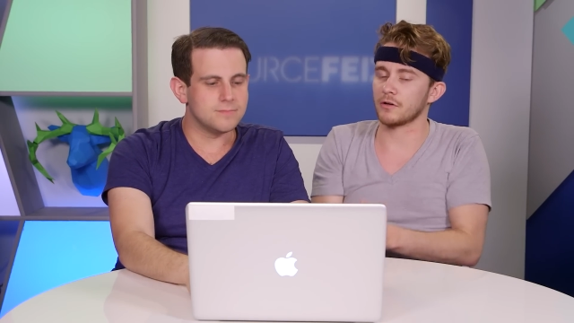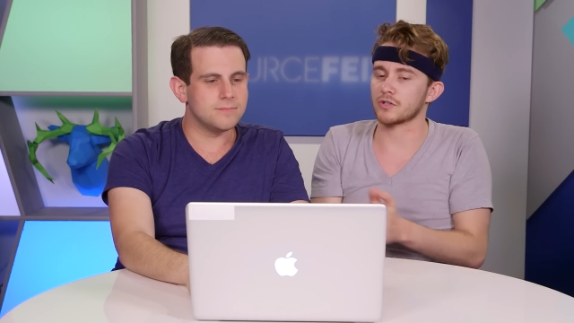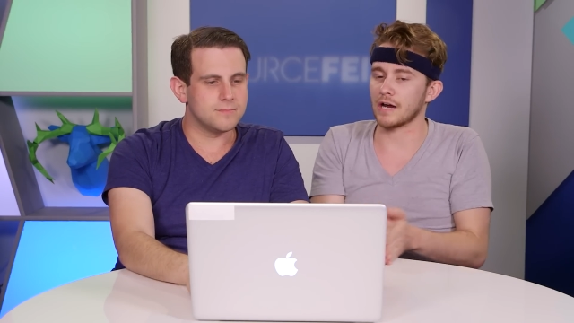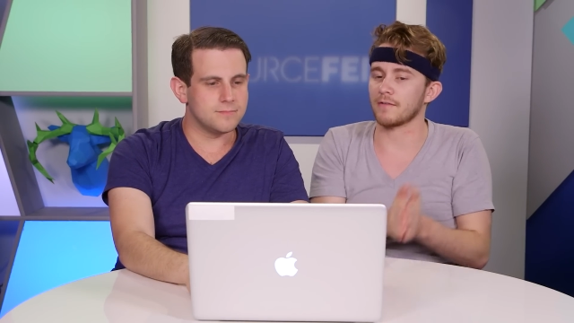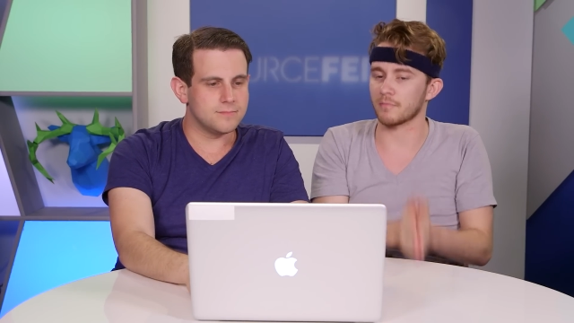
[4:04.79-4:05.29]
Speaker 1: you're
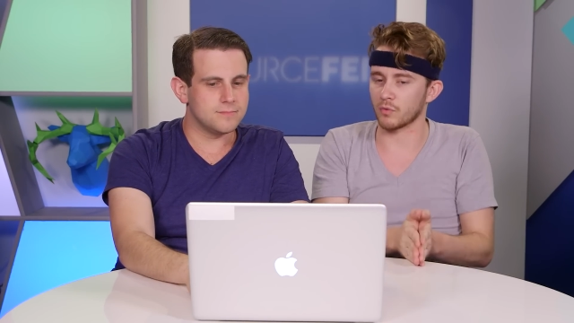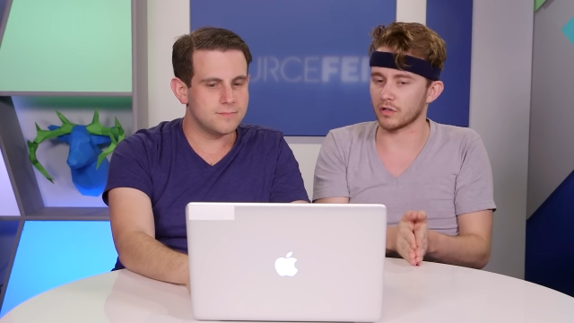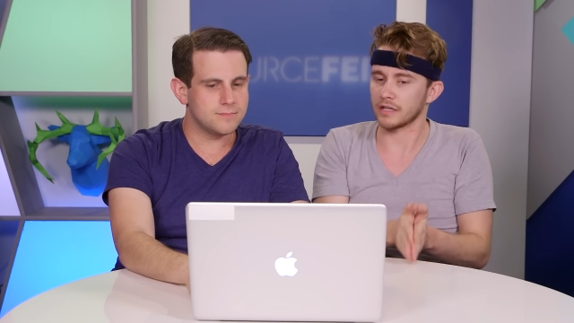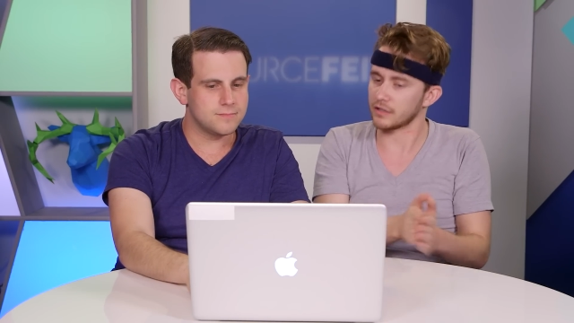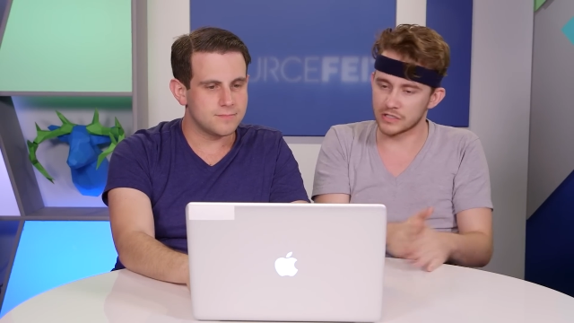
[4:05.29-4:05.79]
driving
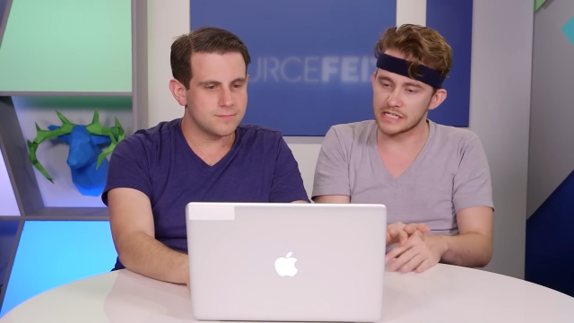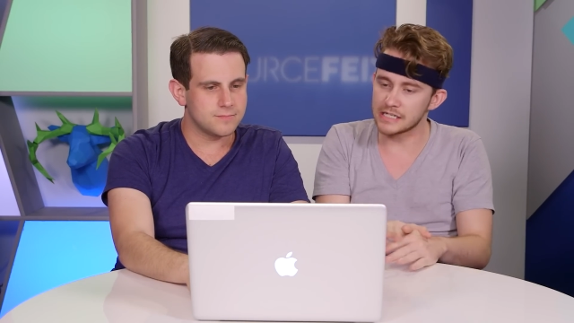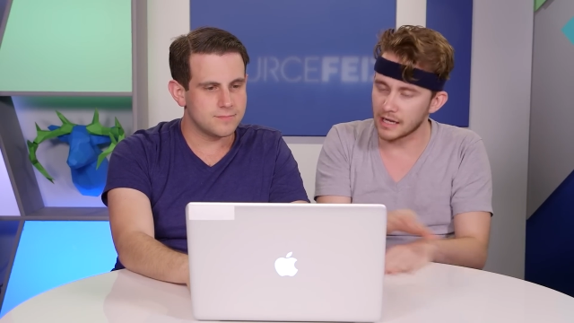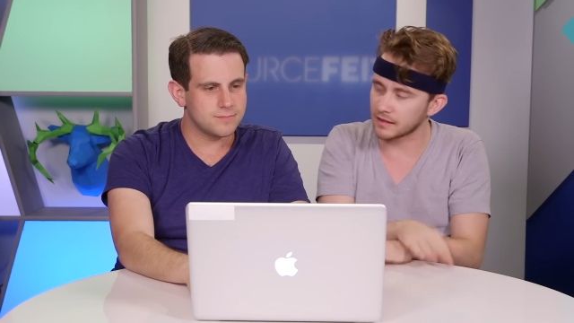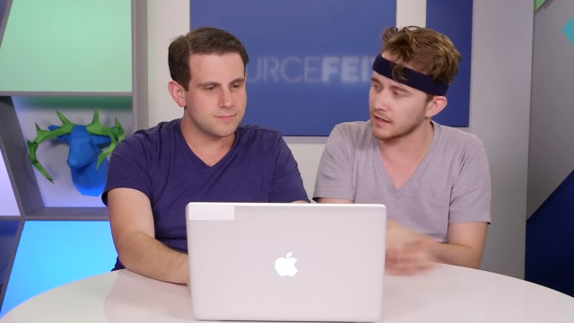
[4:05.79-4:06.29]
poorly. There's
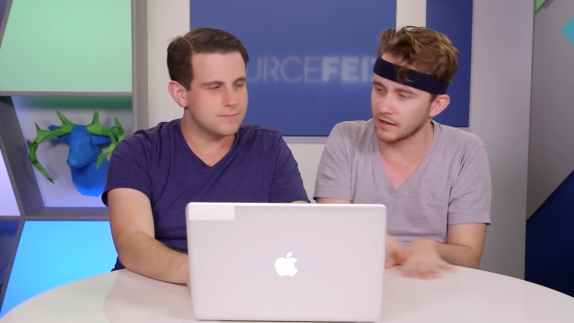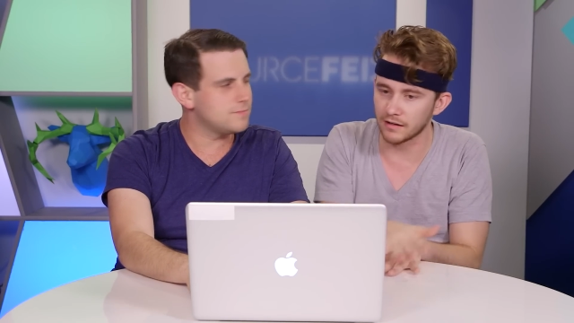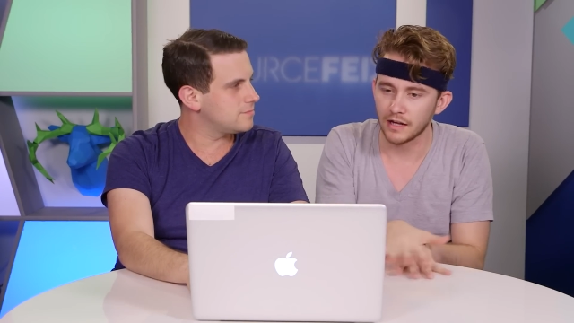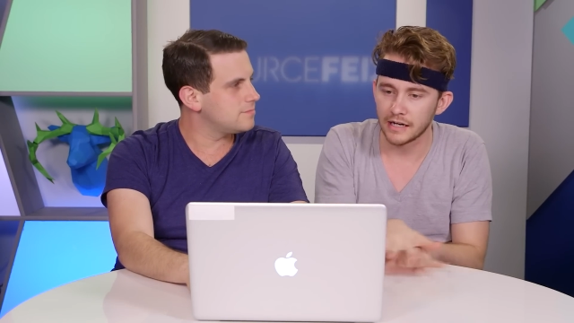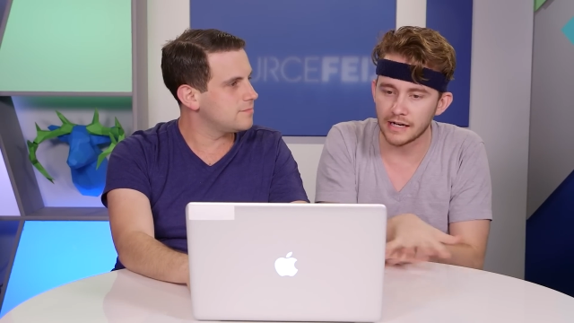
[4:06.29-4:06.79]
nothing,
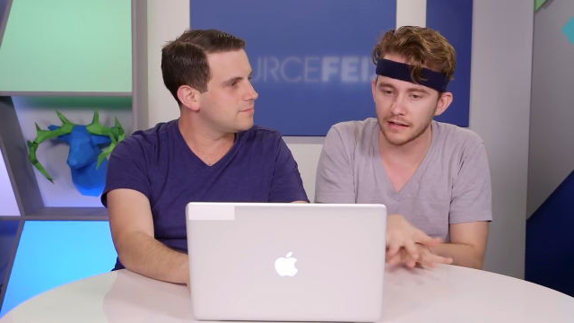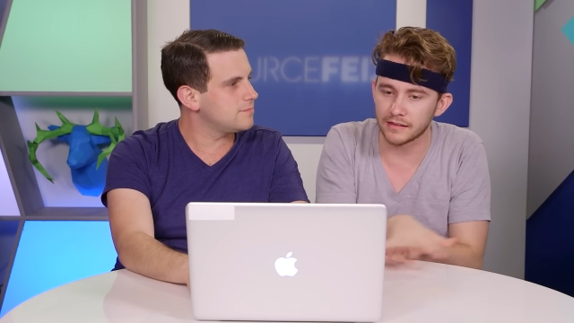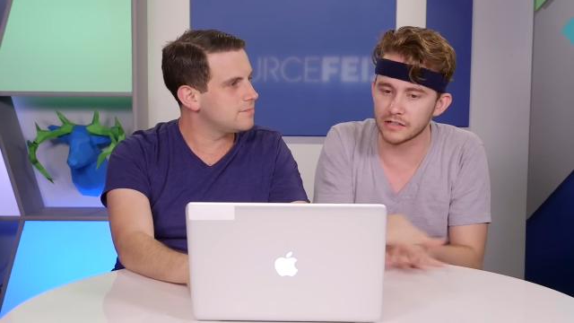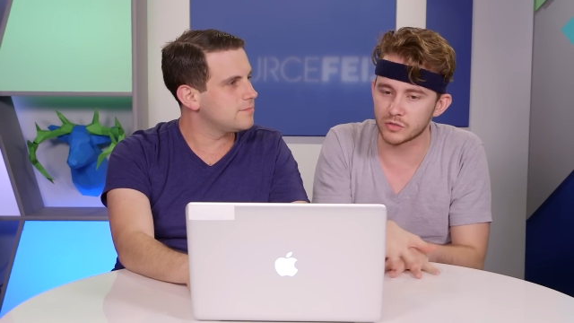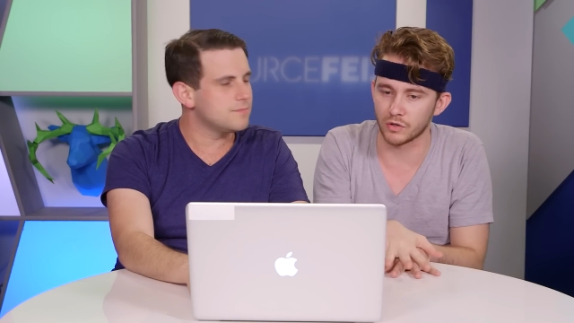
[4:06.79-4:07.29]

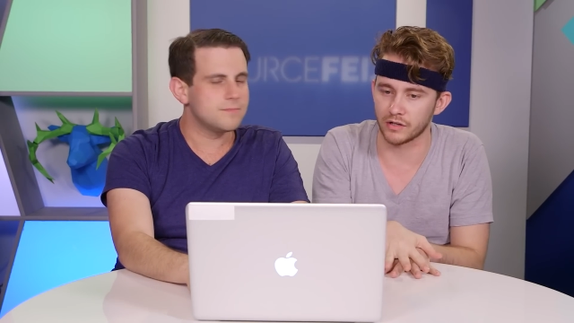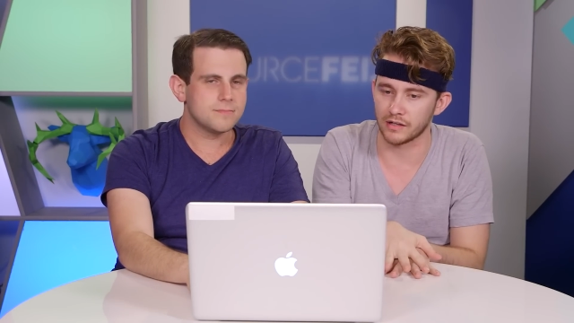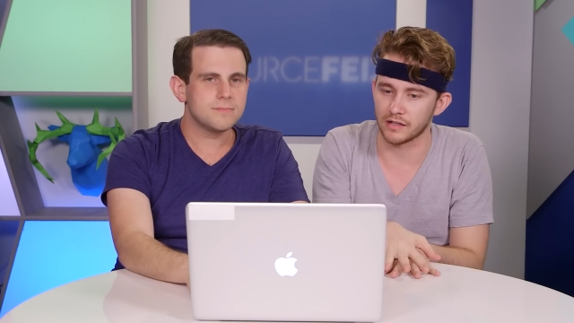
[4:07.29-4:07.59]
nothing is worth